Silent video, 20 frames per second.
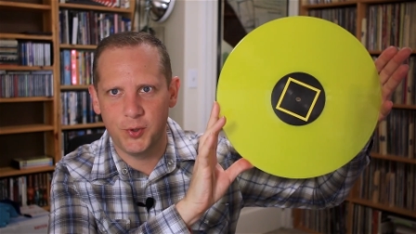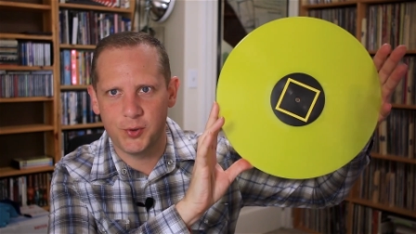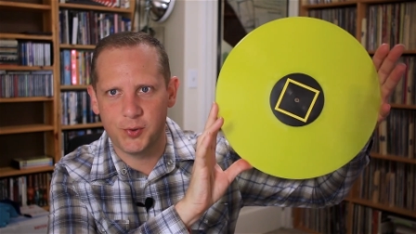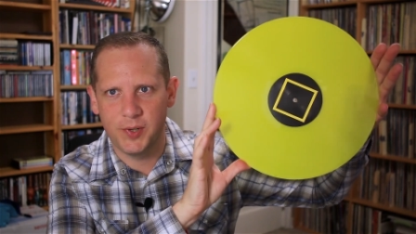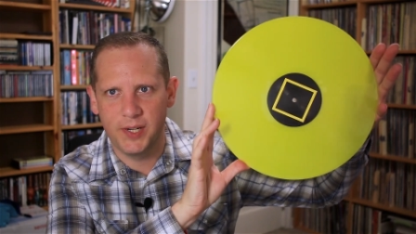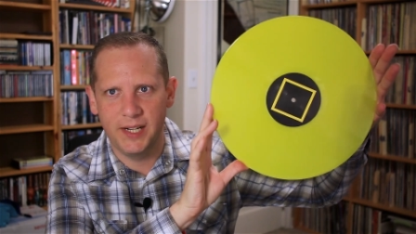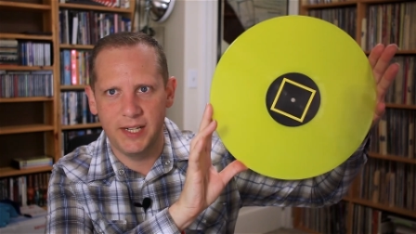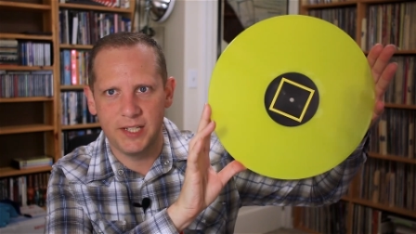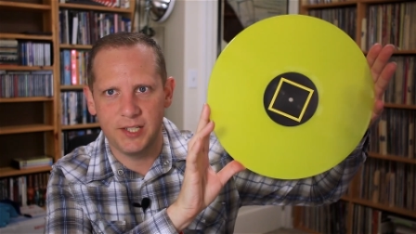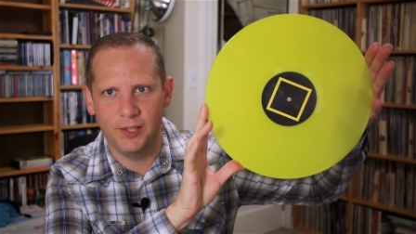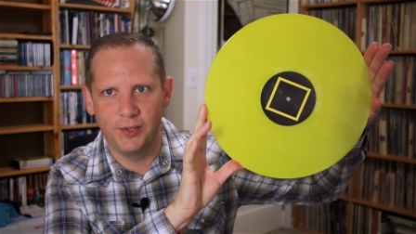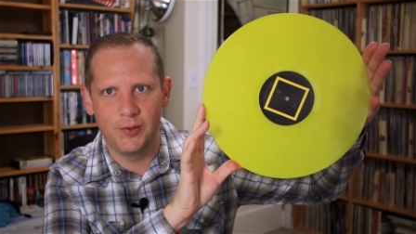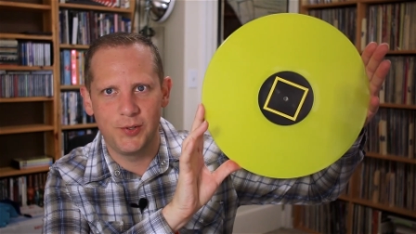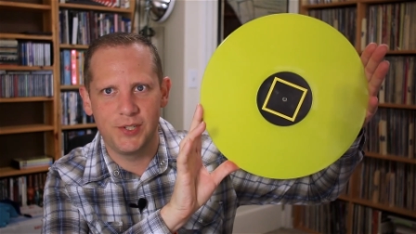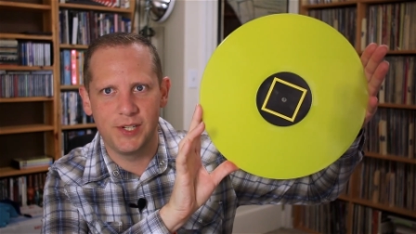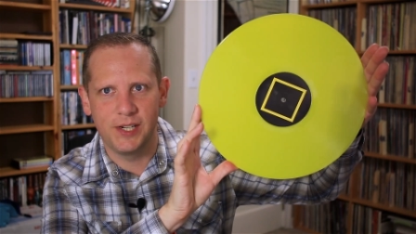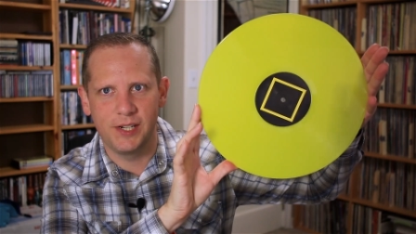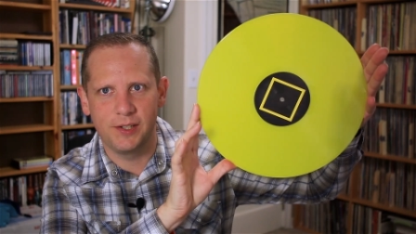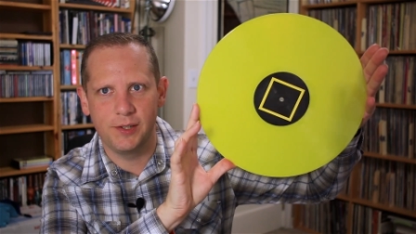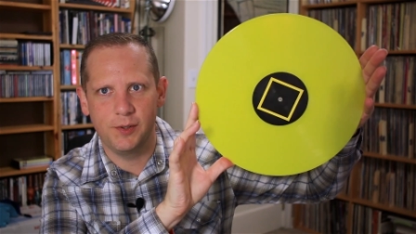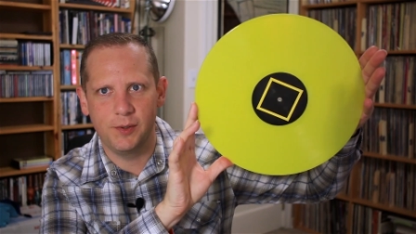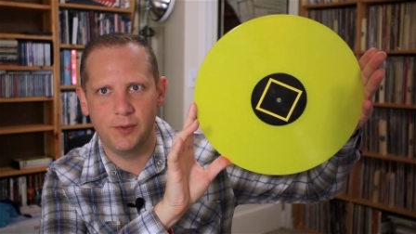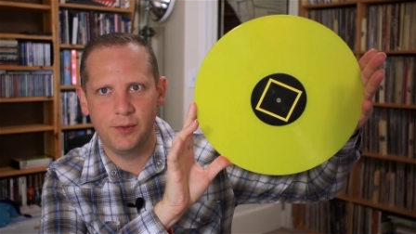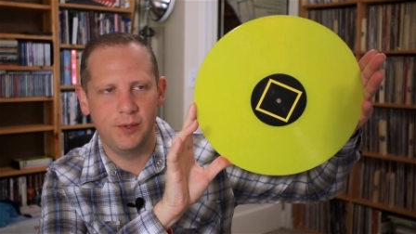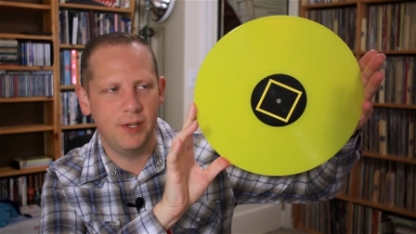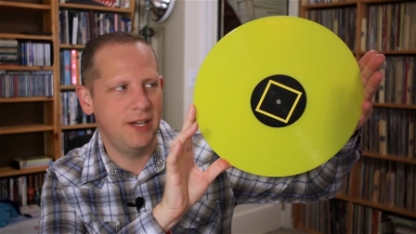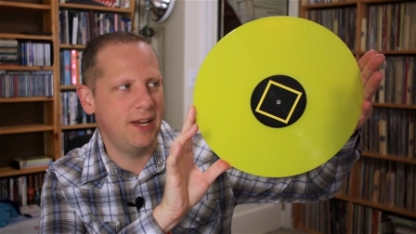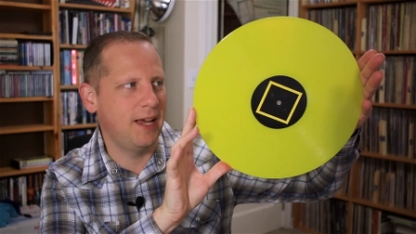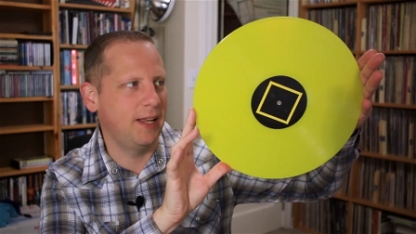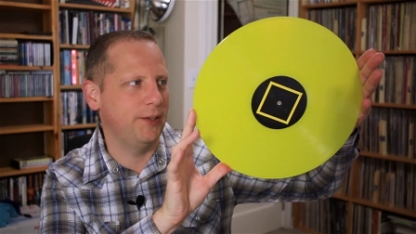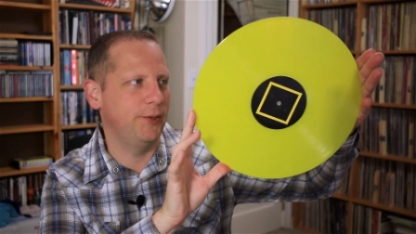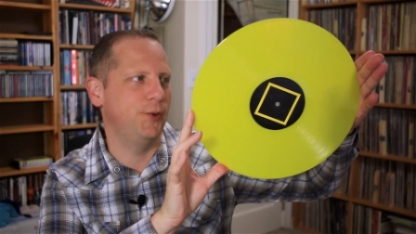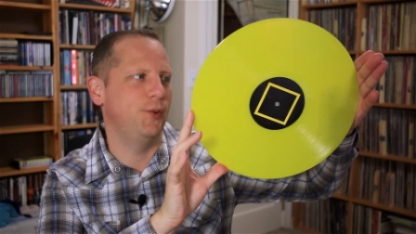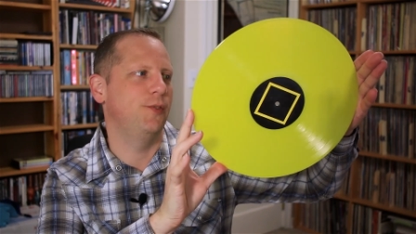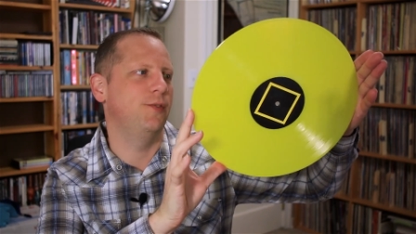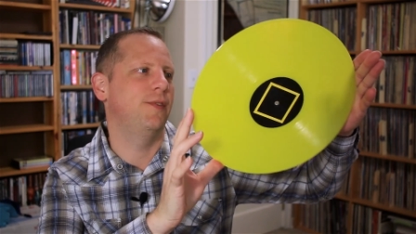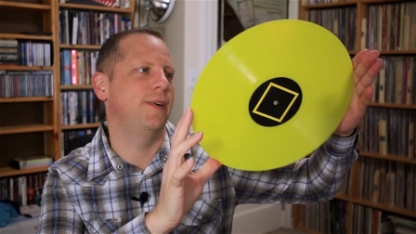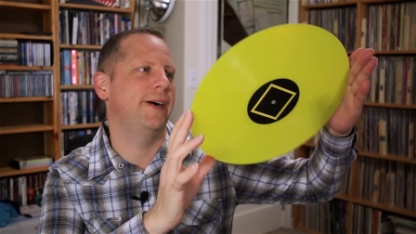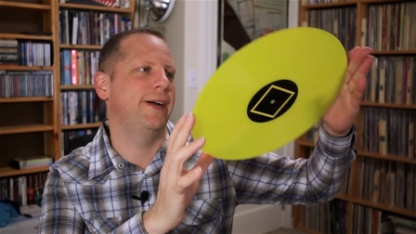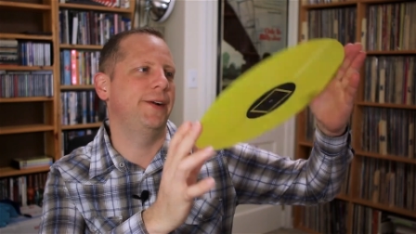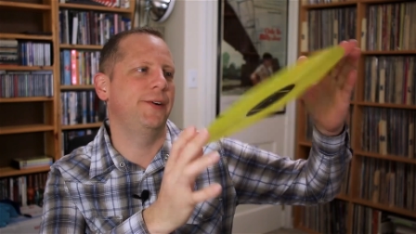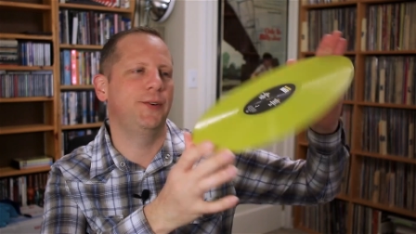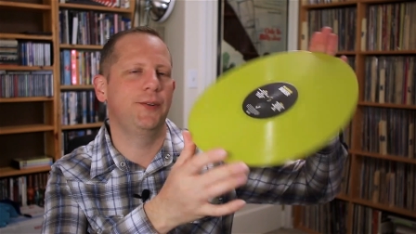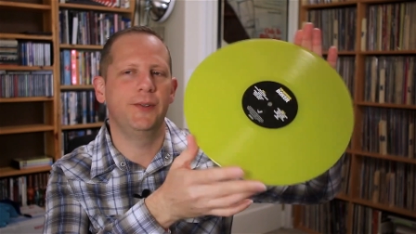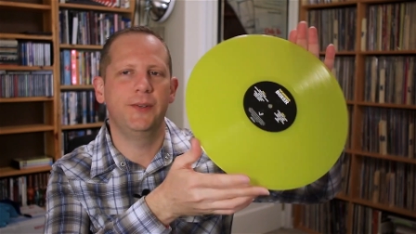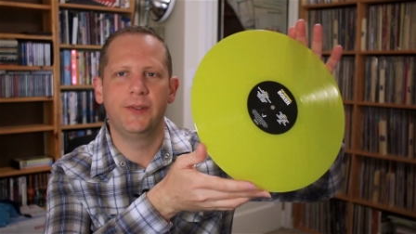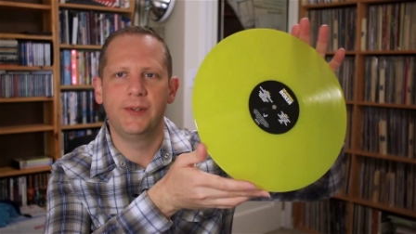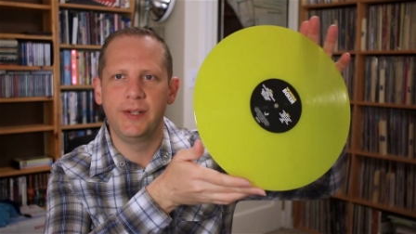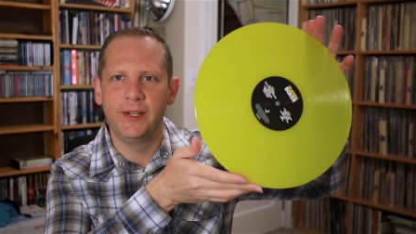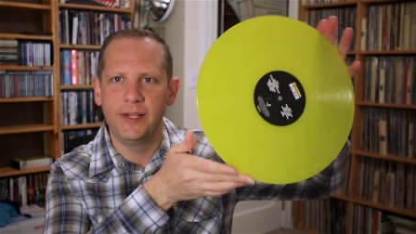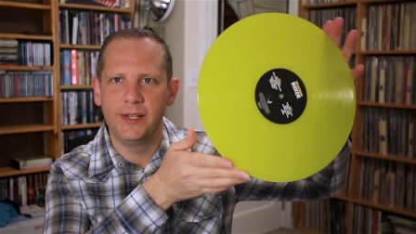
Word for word: translucent yellow vinyl.